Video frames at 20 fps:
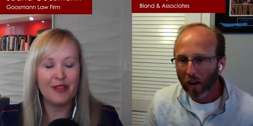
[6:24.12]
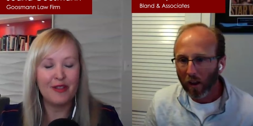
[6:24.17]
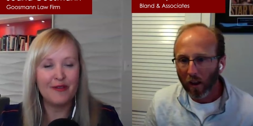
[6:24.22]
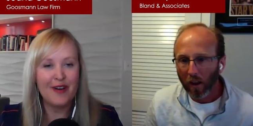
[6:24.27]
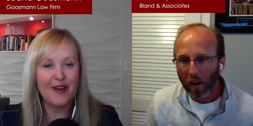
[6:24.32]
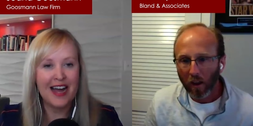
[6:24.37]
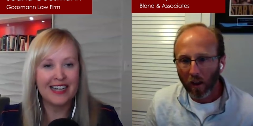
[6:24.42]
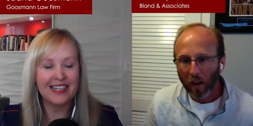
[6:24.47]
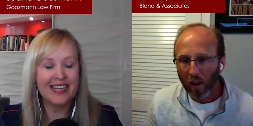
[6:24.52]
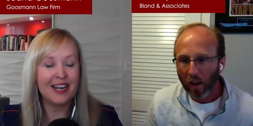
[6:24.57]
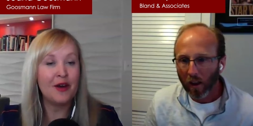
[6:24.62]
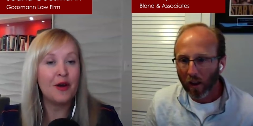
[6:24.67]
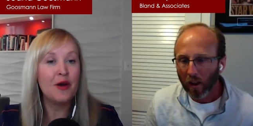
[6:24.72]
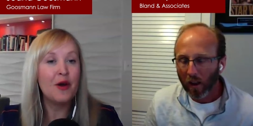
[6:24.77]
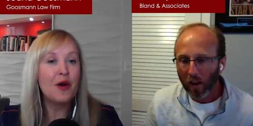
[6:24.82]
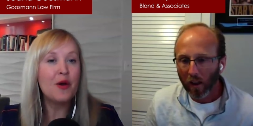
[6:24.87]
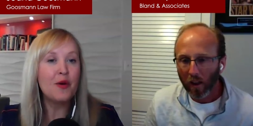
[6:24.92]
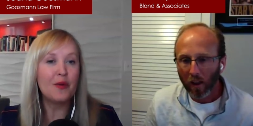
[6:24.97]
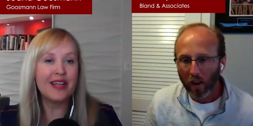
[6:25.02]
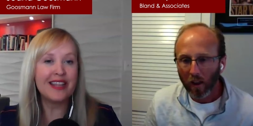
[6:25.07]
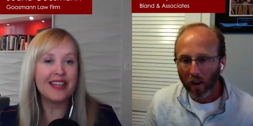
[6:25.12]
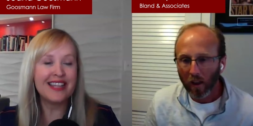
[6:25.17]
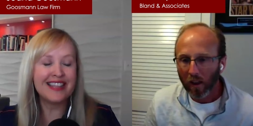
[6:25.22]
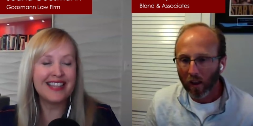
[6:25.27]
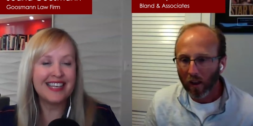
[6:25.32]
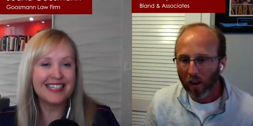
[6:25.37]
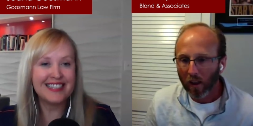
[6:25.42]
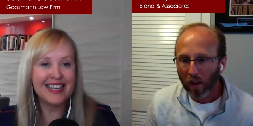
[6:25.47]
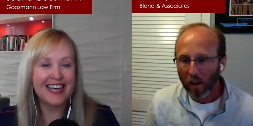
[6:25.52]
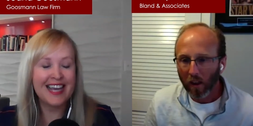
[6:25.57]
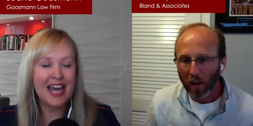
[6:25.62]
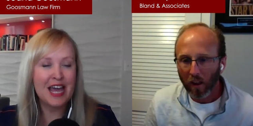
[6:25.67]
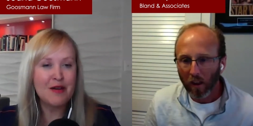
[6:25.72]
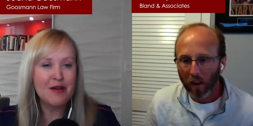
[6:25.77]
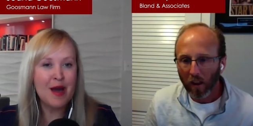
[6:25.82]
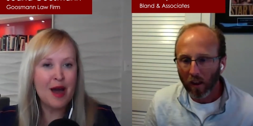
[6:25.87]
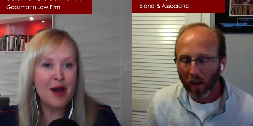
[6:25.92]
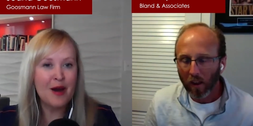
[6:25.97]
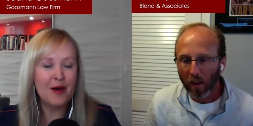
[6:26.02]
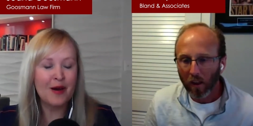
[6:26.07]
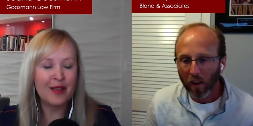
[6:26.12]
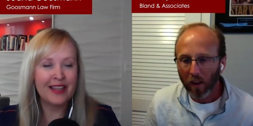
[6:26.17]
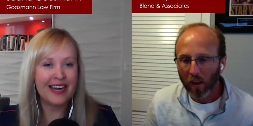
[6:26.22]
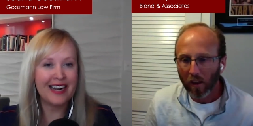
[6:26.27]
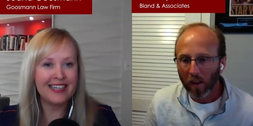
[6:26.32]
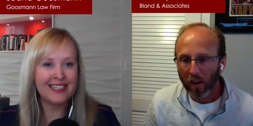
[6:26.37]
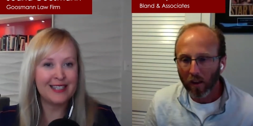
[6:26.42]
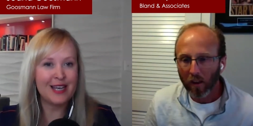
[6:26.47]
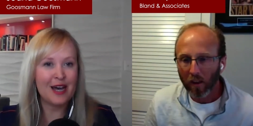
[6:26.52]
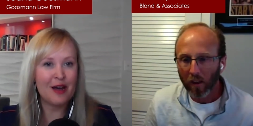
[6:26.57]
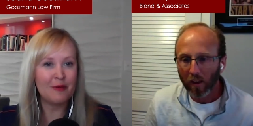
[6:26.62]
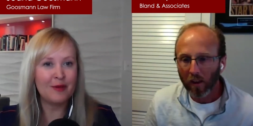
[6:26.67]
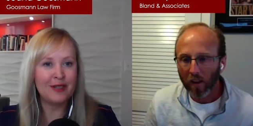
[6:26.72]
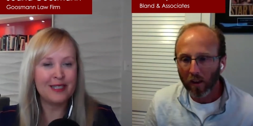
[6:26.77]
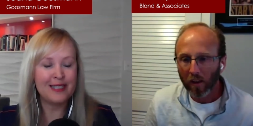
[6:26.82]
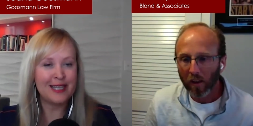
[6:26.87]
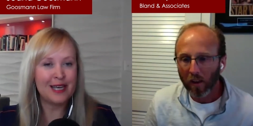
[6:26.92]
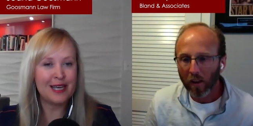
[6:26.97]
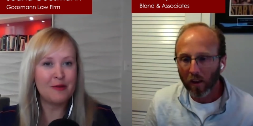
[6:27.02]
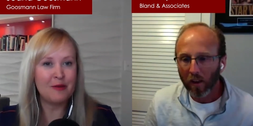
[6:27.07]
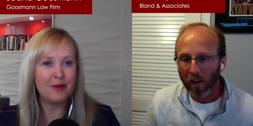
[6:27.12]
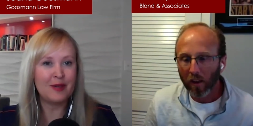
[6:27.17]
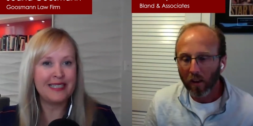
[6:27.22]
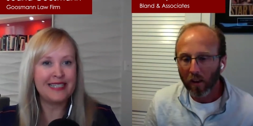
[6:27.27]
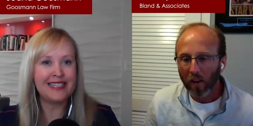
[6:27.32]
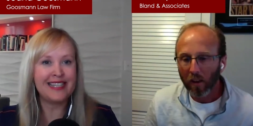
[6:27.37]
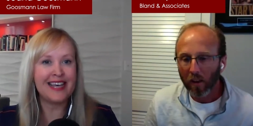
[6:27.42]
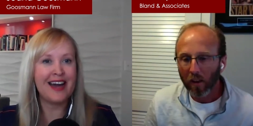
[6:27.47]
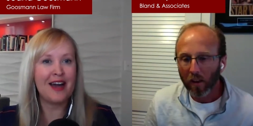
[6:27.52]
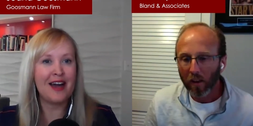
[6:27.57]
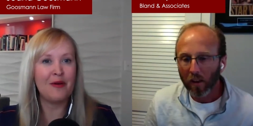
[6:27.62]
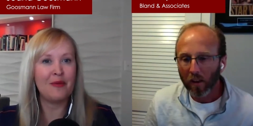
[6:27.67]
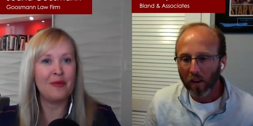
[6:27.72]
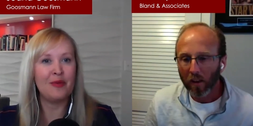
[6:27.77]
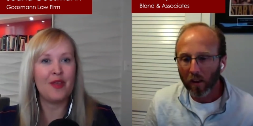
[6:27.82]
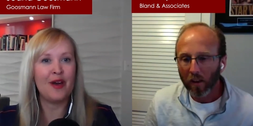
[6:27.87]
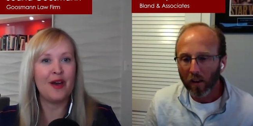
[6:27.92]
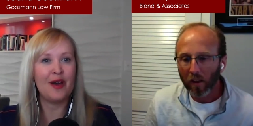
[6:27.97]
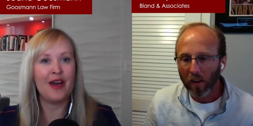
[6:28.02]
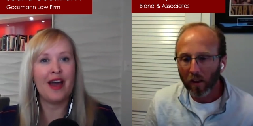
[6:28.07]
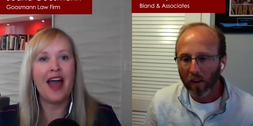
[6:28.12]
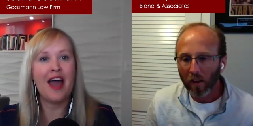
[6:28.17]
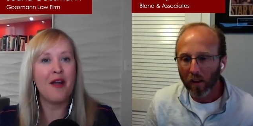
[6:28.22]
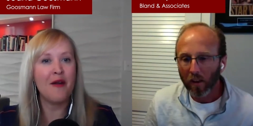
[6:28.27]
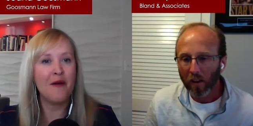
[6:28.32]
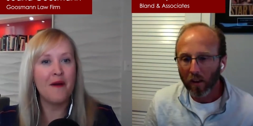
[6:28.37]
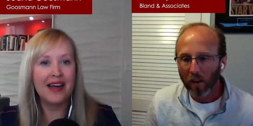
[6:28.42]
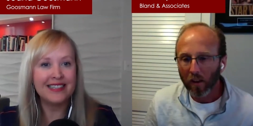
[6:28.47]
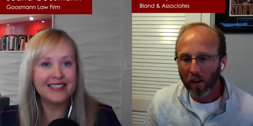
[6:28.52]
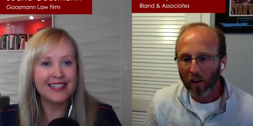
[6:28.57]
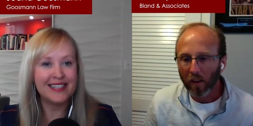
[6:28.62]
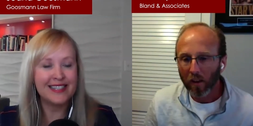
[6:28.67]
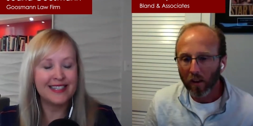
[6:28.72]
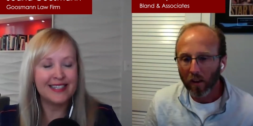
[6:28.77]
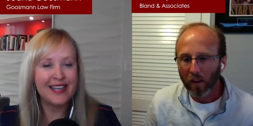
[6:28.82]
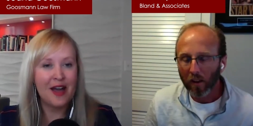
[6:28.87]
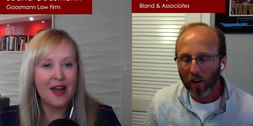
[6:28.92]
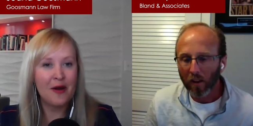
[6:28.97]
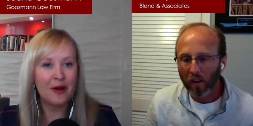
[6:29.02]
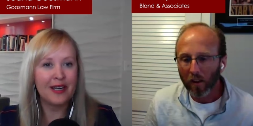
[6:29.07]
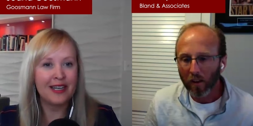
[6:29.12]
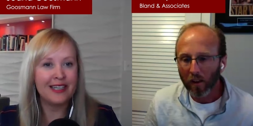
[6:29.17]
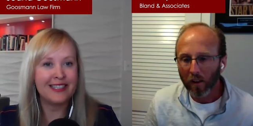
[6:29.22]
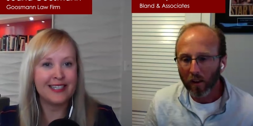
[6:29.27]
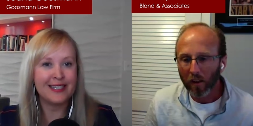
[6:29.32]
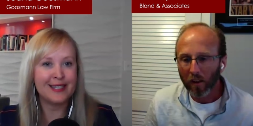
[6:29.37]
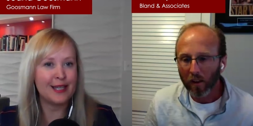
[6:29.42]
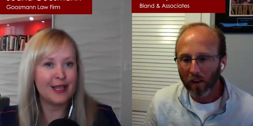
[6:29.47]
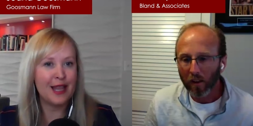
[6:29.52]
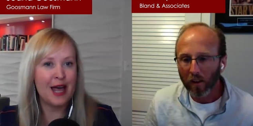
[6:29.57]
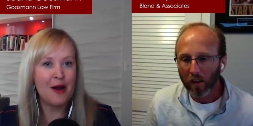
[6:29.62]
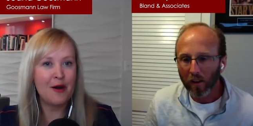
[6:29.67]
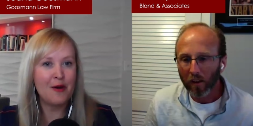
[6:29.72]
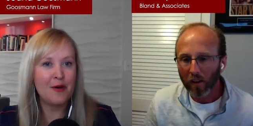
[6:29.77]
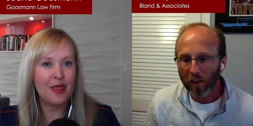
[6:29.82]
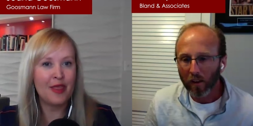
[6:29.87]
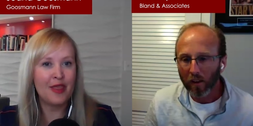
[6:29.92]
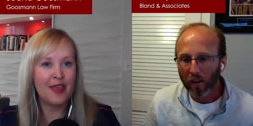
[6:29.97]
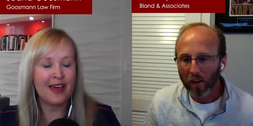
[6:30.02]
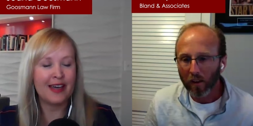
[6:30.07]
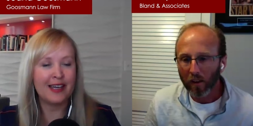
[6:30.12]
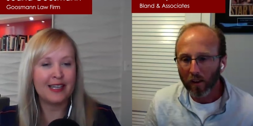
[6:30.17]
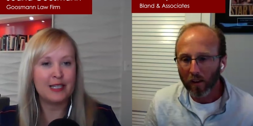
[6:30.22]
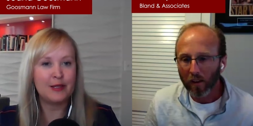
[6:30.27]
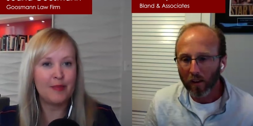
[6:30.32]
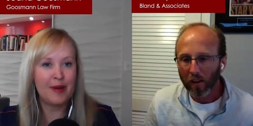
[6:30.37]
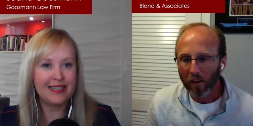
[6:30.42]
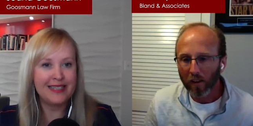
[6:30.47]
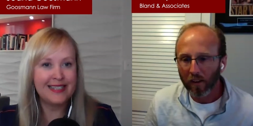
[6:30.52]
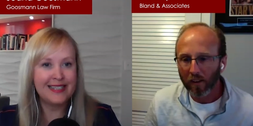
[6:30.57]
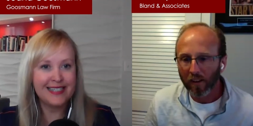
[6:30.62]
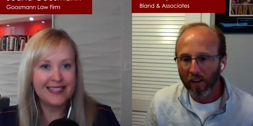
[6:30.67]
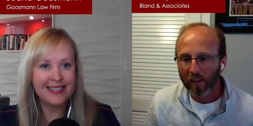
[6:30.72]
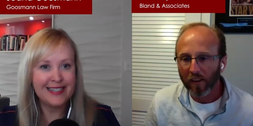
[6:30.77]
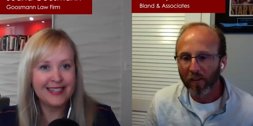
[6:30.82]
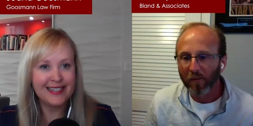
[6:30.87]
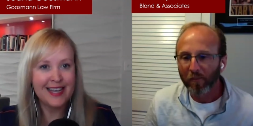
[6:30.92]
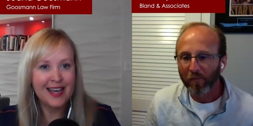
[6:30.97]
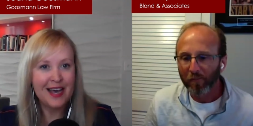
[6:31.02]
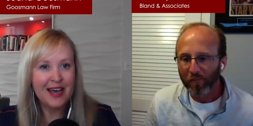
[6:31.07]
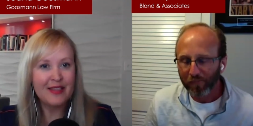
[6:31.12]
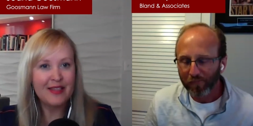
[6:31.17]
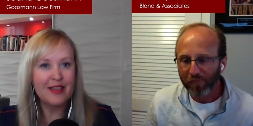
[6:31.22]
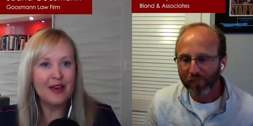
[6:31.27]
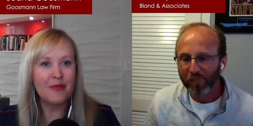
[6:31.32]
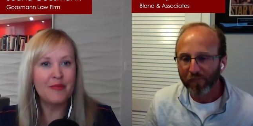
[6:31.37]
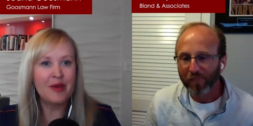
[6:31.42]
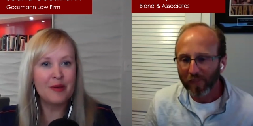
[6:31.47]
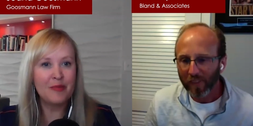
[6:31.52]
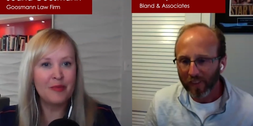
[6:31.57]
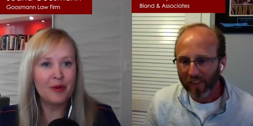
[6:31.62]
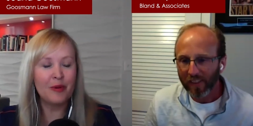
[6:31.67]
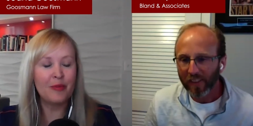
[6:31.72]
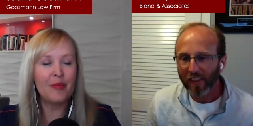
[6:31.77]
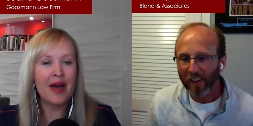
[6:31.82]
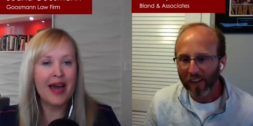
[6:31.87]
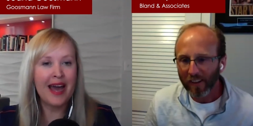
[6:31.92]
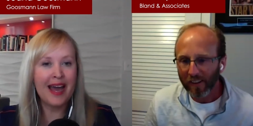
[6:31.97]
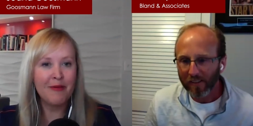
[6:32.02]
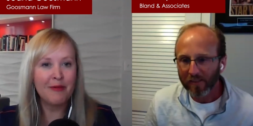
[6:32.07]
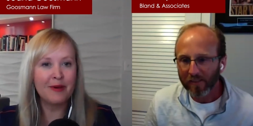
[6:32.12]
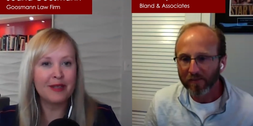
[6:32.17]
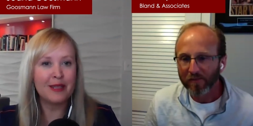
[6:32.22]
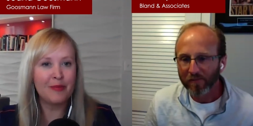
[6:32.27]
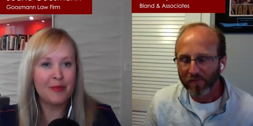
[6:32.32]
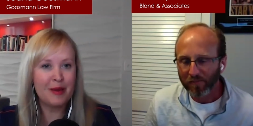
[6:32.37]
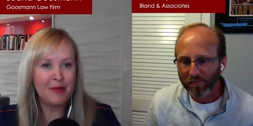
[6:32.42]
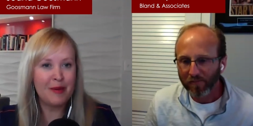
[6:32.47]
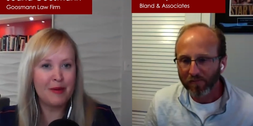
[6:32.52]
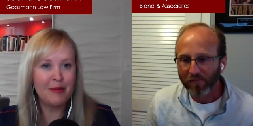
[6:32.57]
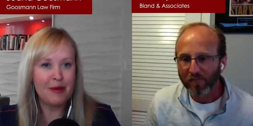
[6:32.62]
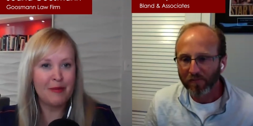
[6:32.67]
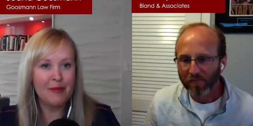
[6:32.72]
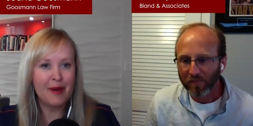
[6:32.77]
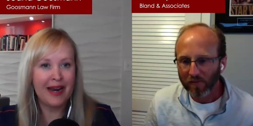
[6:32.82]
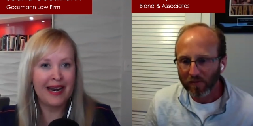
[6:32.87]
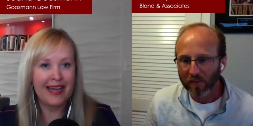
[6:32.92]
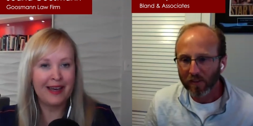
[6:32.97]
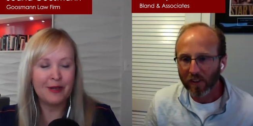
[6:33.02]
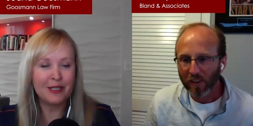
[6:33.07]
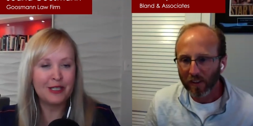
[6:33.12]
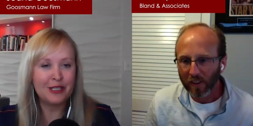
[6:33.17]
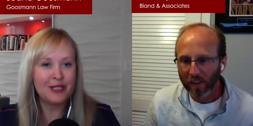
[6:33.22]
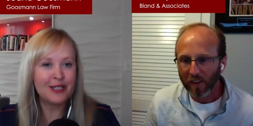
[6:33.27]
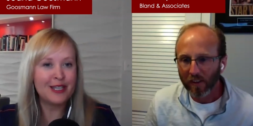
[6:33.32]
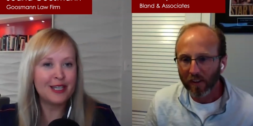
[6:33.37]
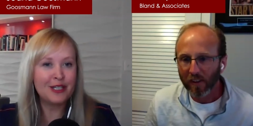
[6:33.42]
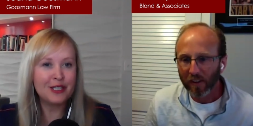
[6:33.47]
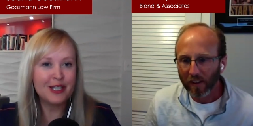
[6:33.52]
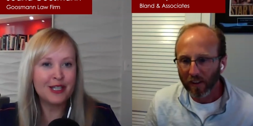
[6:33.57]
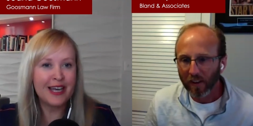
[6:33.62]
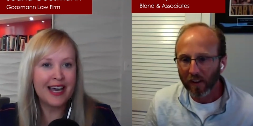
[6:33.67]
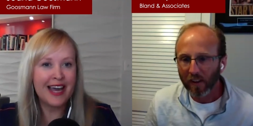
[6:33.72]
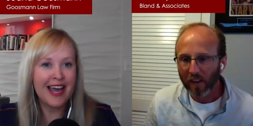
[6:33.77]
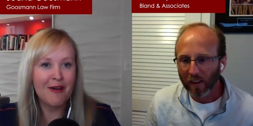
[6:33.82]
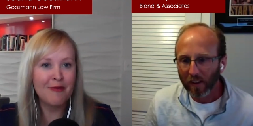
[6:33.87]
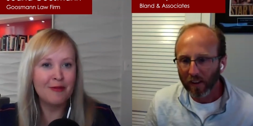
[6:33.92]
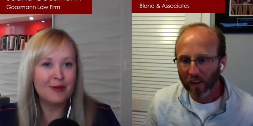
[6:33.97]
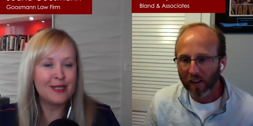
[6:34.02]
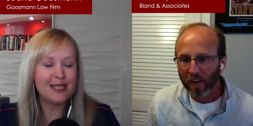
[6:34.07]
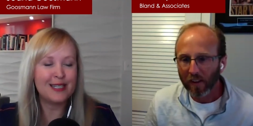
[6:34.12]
Speaker 1: after the fact, I know one of the things that came out that I saw recently was uh, the I R S is now going to disallow the expenses that people pay with the P P P money, which essentially